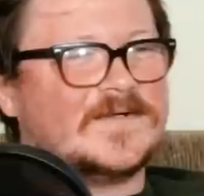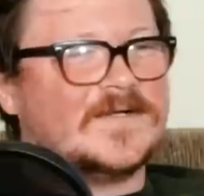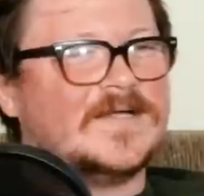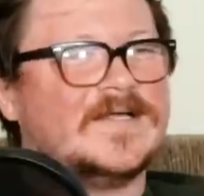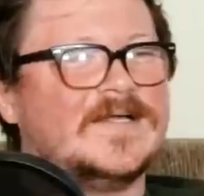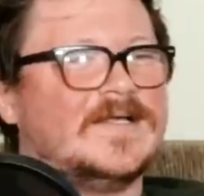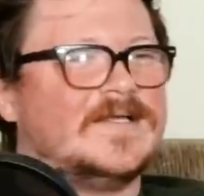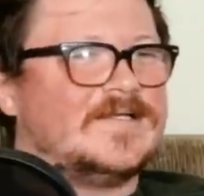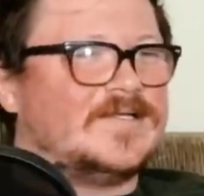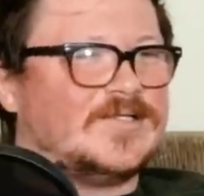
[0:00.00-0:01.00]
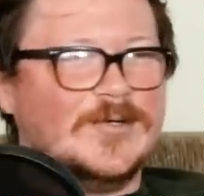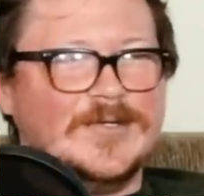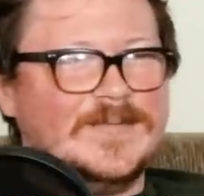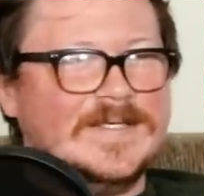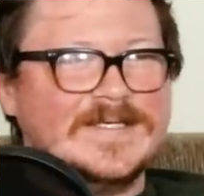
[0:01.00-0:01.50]
for
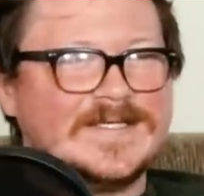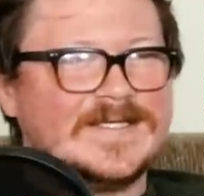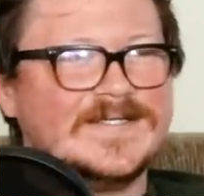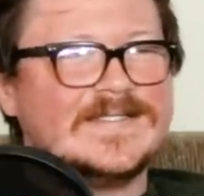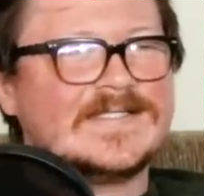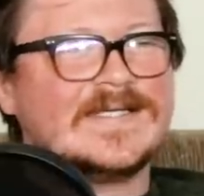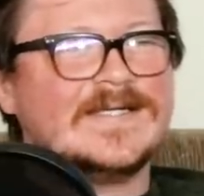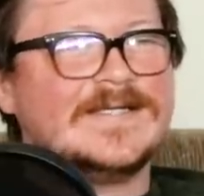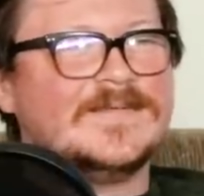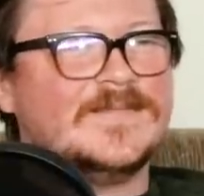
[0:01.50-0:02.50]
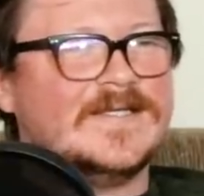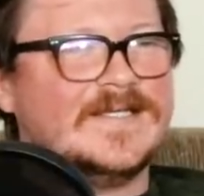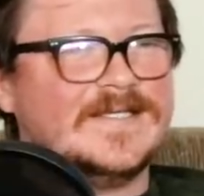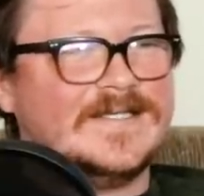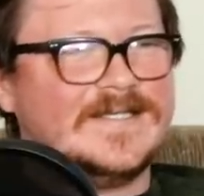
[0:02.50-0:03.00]
showing me a good time
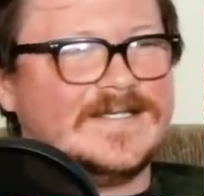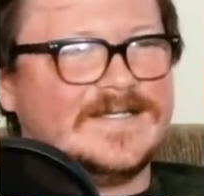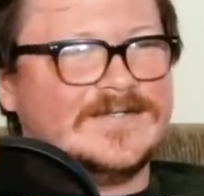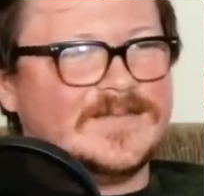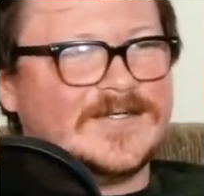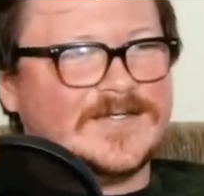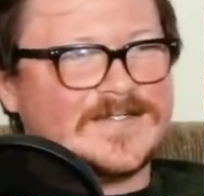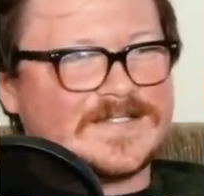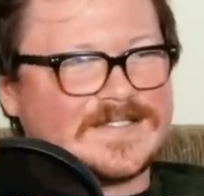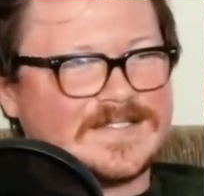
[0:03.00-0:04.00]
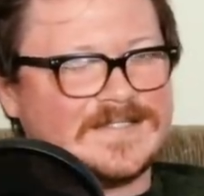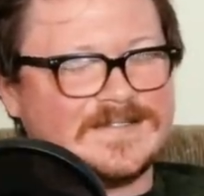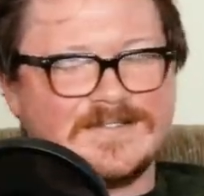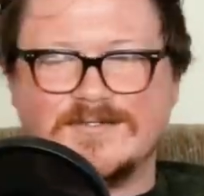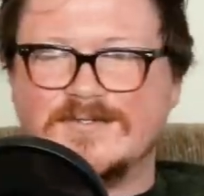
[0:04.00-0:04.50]
in Elmhurst,
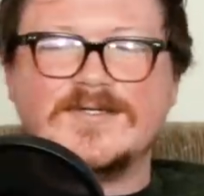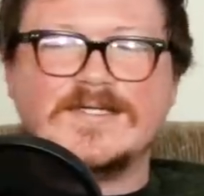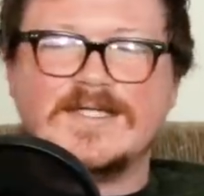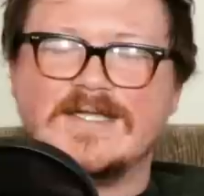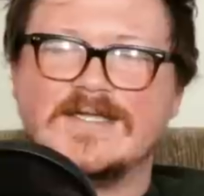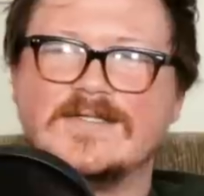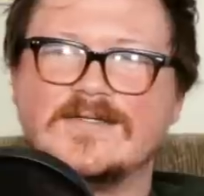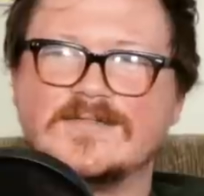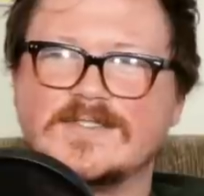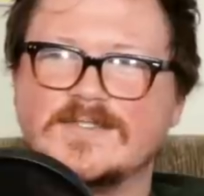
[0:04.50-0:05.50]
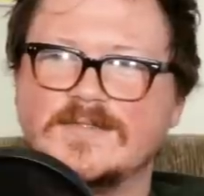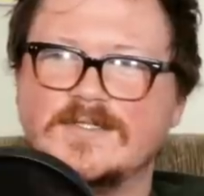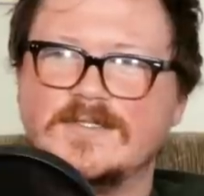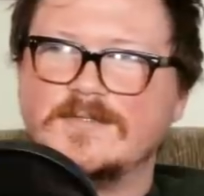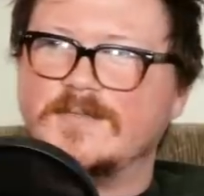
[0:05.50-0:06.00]
Illinois, and also
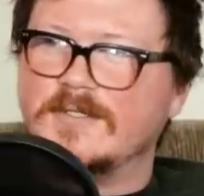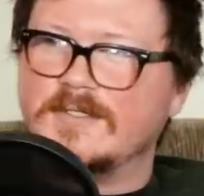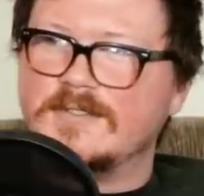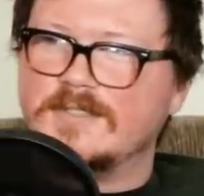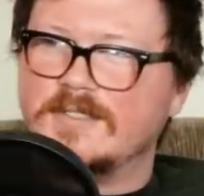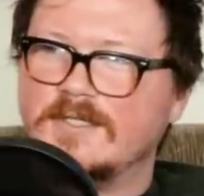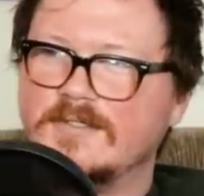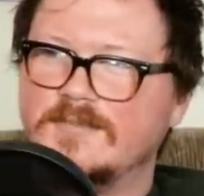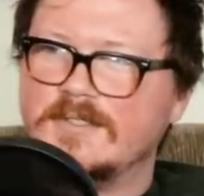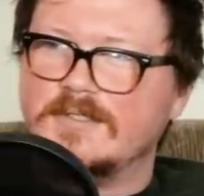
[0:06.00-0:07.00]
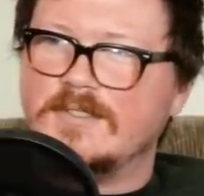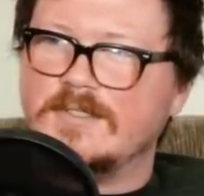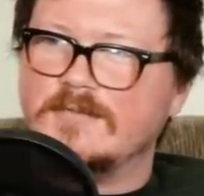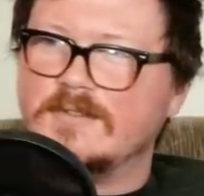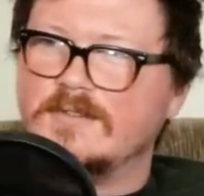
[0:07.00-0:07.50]
in Oak Park in Chicago, but
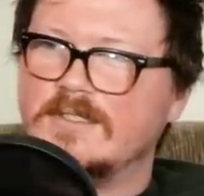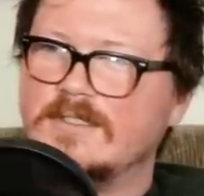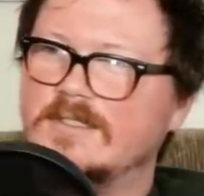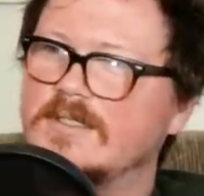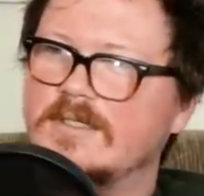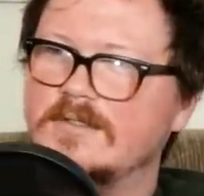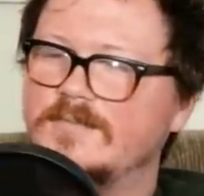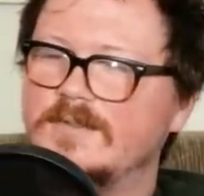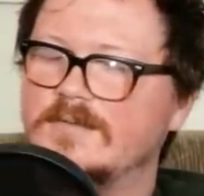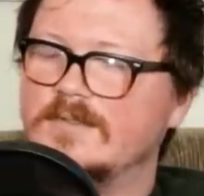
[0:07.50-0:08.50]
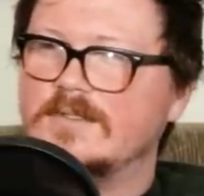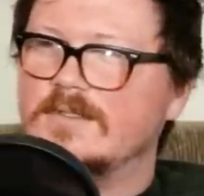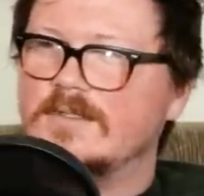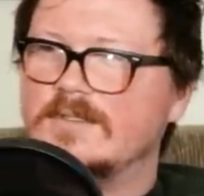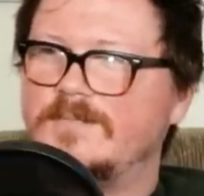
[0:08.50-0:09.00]
they weren't there. Other people.
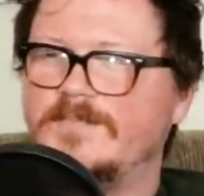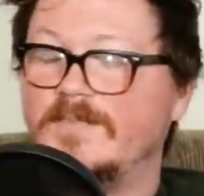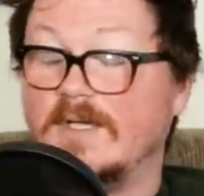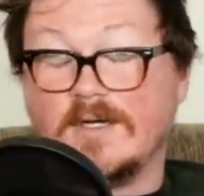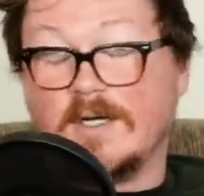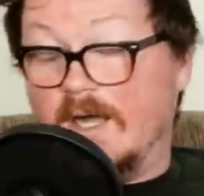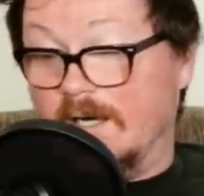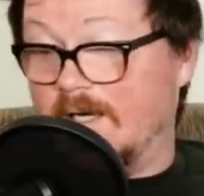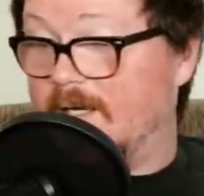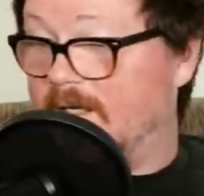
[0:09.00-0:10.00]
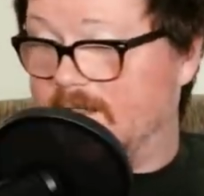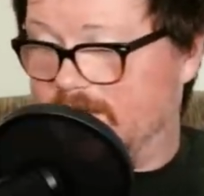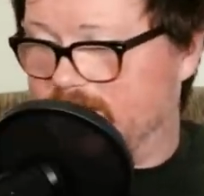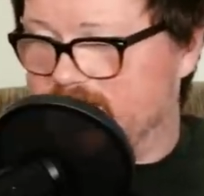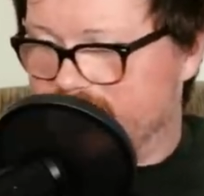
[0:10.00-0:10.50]
All right, uh,
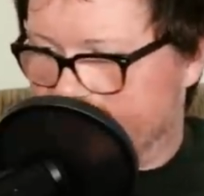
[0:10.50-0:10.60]
this